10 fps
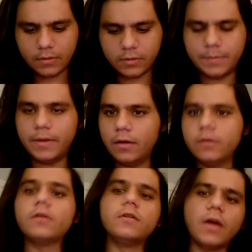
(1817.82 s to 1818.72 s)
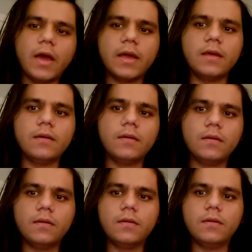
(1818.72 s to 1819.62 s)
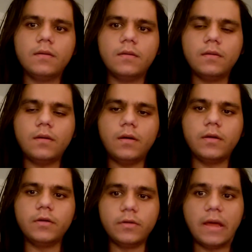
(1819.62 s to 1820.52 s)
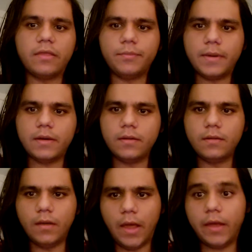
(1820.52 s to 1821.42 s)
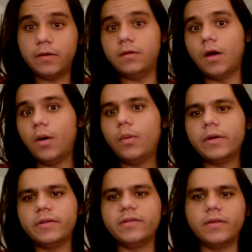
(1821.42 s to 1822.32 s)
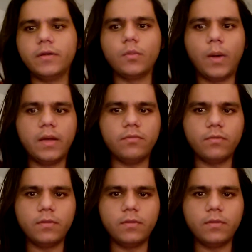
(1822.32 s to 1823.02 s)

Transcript: to be on your dying, on your deathbed, and not want to see your wife,